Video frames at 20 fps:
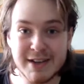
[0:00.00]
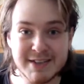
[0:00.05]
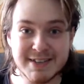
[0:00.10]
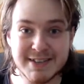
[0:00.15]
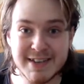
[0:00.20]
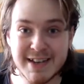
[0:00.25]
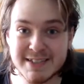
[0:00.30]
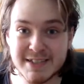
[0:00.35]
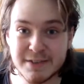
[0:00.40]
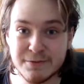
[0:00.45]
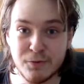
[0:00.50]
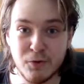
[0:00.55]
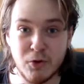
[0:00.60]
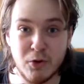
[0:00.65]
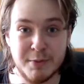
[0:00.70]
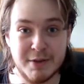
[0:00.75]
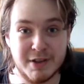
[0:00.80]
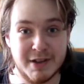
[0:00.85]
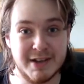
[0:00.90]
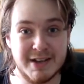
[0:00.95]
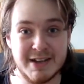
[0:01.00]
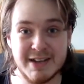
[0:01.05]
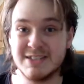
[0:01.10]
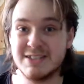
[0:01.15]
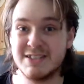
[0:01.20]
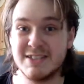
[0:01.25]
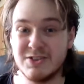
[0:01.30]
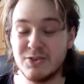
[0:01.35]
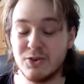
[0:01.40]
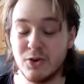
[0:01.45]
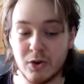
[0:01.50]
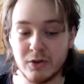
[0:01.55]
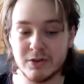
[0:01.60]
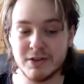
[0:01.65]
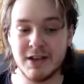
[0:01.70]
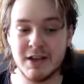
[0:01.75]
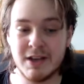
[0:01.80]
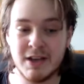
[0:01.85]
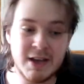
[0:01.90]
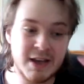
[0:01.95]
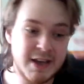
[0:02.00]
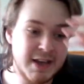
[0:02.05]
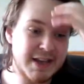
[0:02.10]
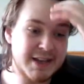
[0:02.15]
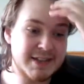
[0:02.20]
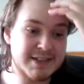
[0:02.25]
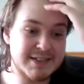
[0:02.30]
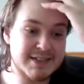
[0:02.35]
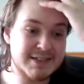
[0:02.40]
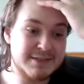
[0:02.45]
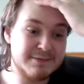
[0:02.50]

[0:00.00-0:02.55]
tested formula. It's good. It's...